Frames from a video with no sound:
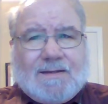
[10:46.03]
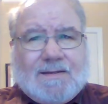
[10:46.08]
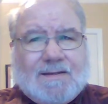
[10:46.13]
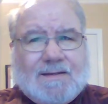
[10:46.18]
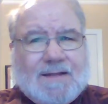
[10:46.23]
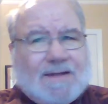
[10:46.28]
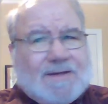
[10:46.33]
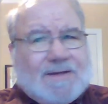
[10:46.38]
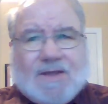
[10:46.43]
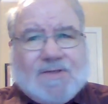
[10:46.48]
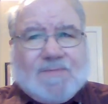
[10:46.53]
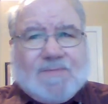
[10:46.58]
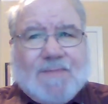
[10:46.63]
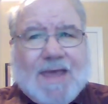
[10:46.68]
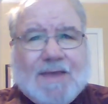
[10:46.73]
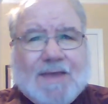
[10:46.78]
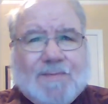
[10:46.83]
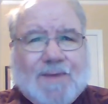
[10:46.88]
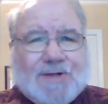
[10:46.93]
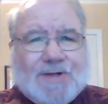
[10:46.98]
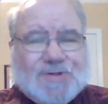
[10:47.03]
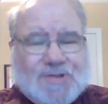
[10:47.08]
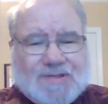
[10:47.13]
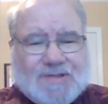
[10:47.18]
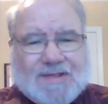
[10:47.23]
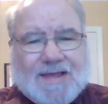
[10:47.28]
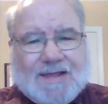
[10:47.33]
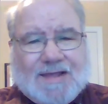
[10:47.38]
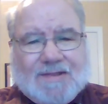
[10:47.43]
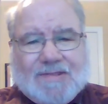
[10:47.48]
That doesn't make much
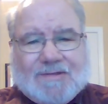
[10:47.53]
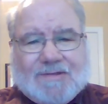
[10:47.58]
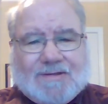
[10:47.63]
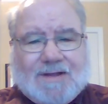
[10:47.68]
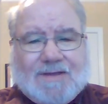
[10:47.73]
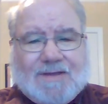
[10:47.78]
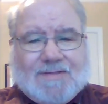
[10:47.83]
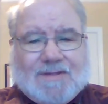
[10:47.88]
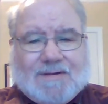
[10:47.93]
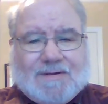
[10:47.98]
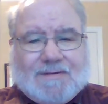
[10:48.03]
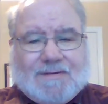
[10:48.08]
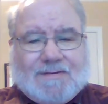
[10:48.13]
sense, does it?